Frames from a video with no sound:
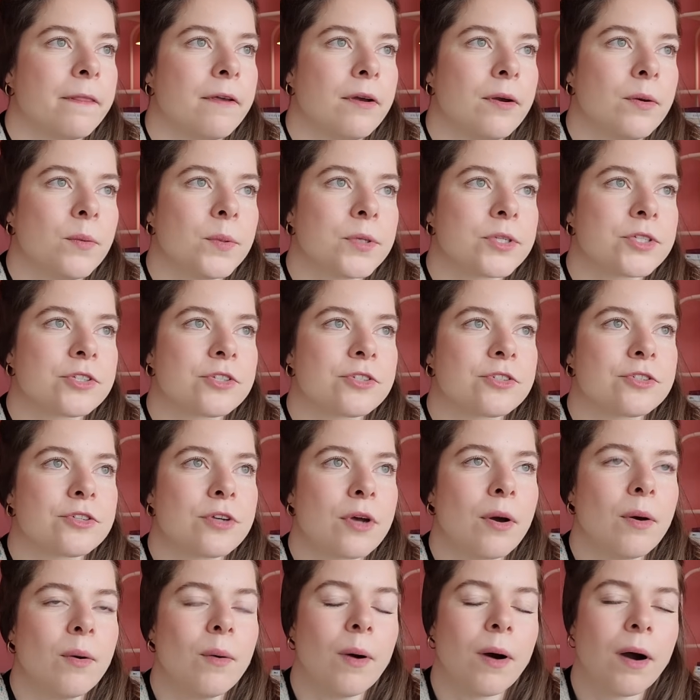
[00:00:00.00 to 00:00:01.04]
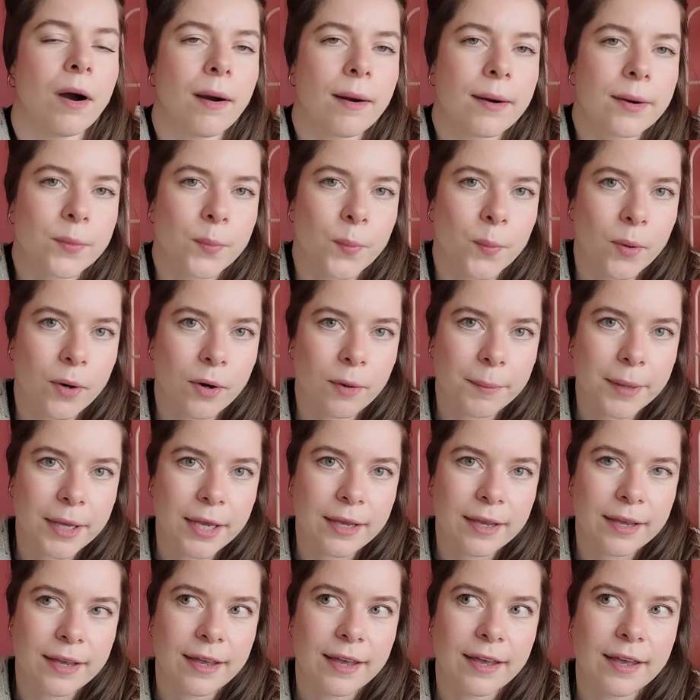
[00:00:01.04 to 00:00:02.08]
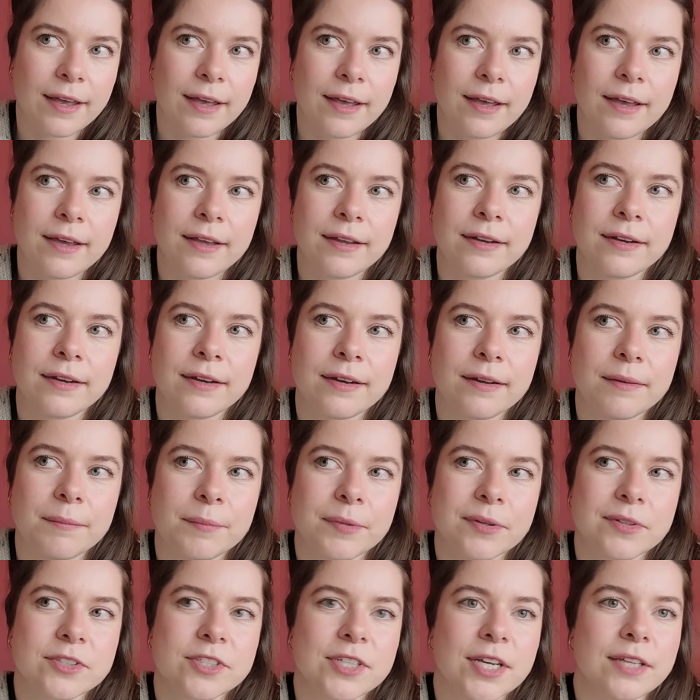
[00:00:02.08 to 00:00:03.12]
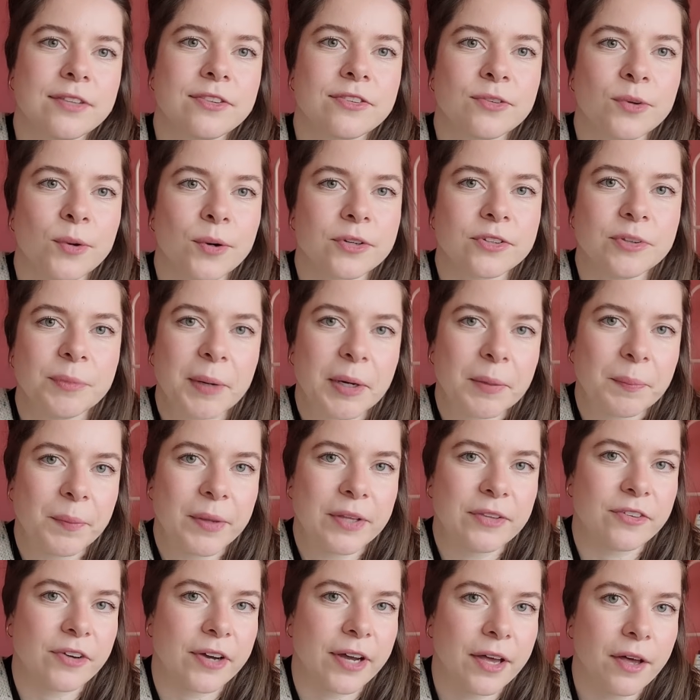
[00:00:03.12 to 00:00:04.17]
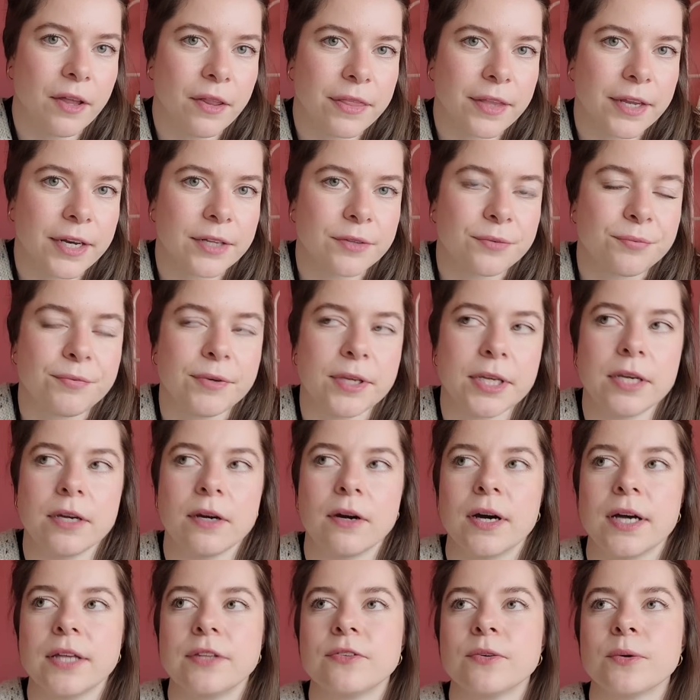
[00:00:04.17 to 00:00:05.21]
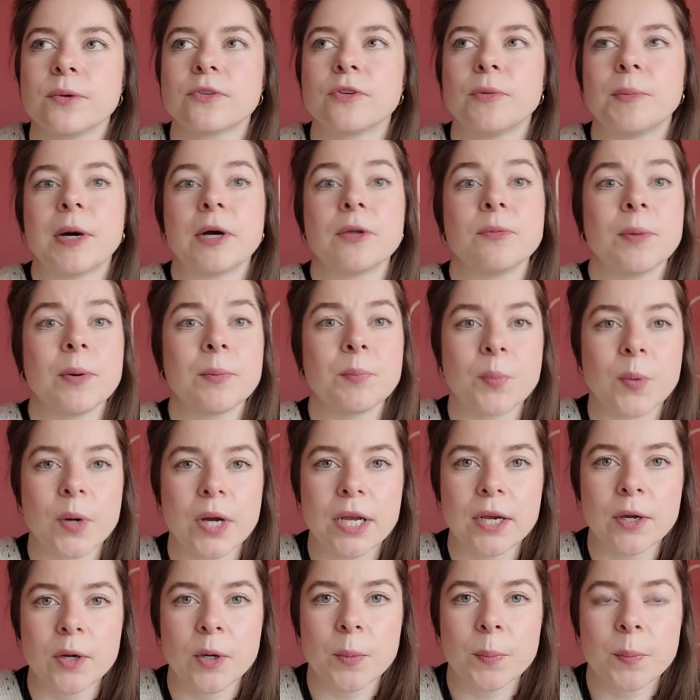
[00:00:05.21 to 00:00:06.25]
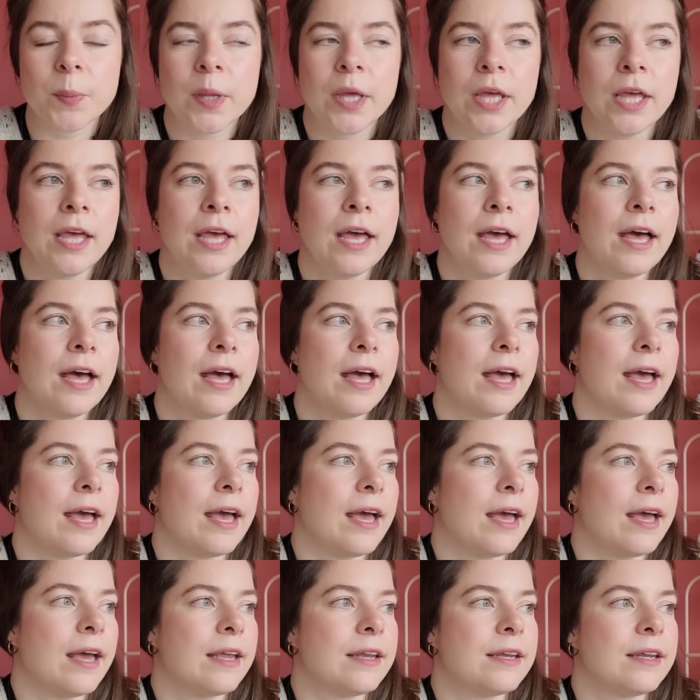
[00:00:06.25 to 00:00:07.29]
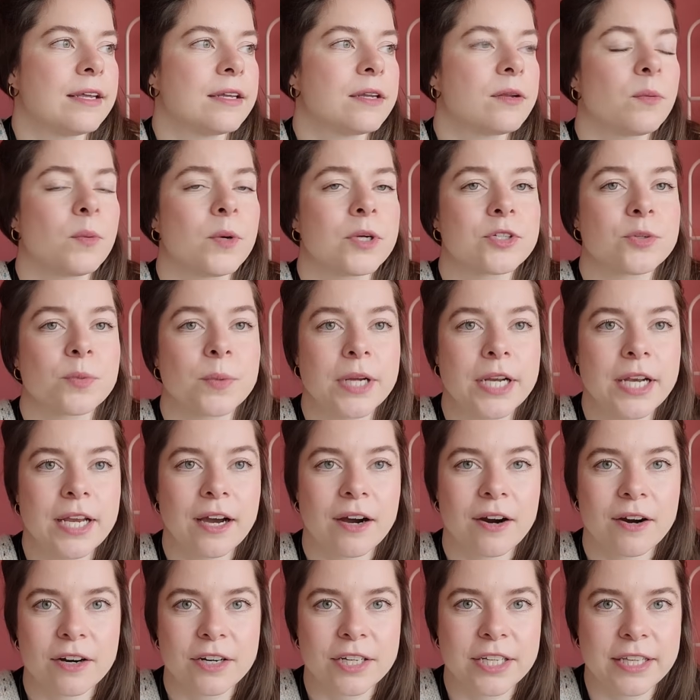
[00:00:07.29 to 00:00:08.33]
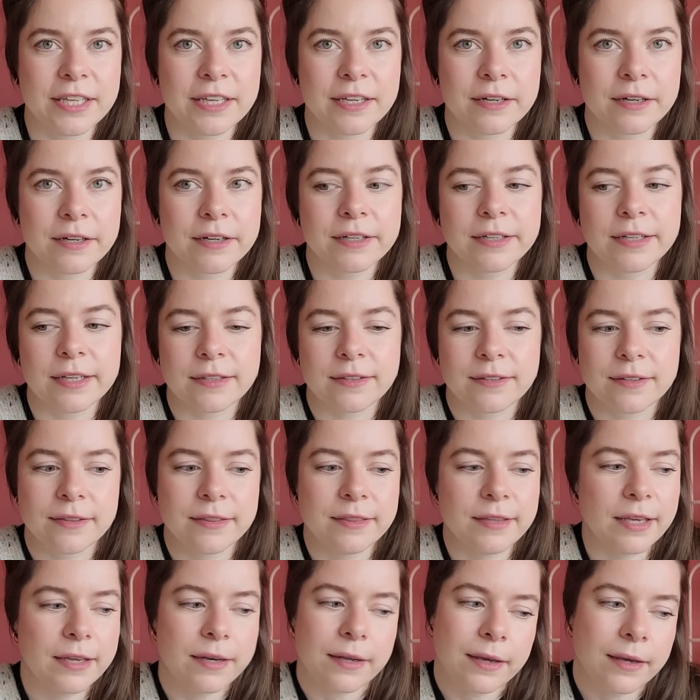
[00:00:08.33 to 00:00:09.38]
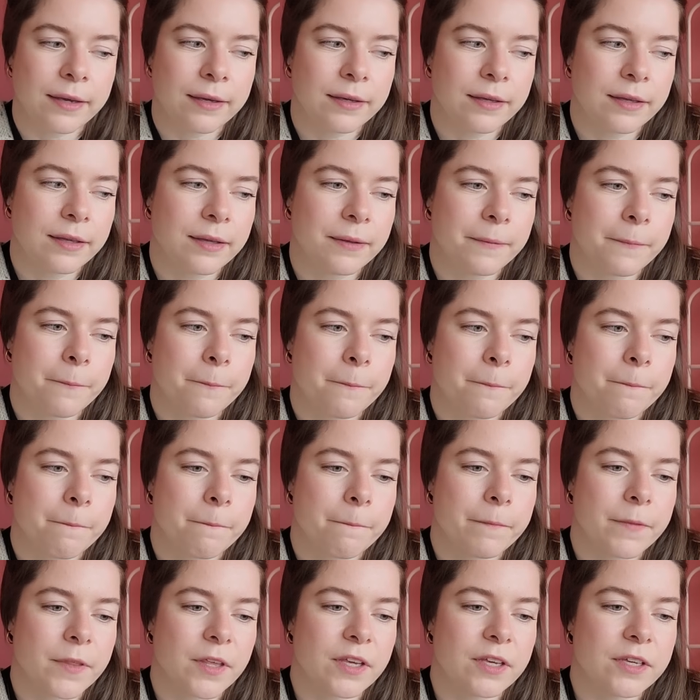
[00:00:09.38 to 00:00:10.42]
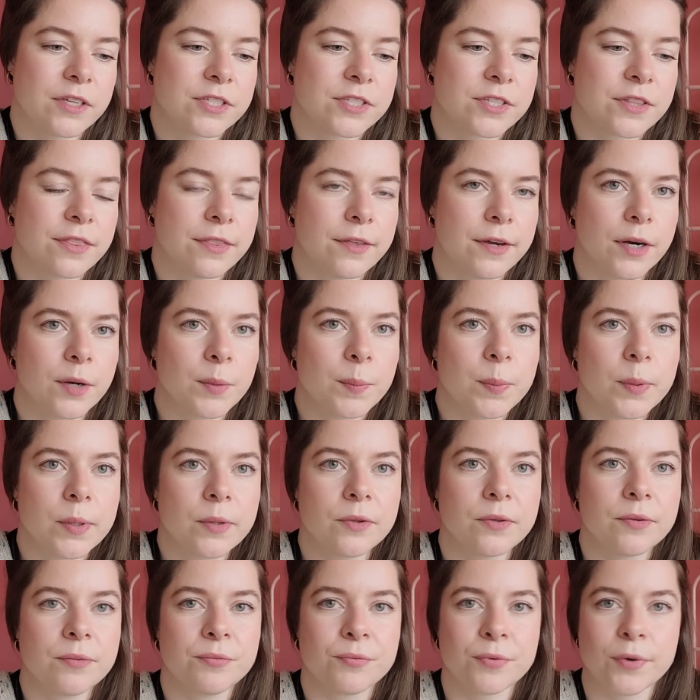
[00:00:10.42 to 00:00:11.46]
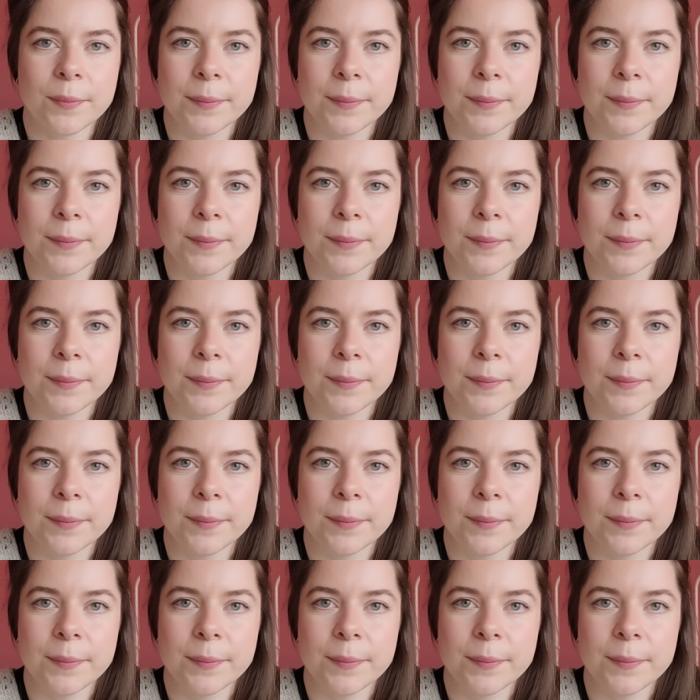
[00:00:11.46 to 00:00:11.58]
It was so heartwarming, and because I talked about mental health in that video, I talked about my breakup and that it was a really hard year, that knitting is therapy for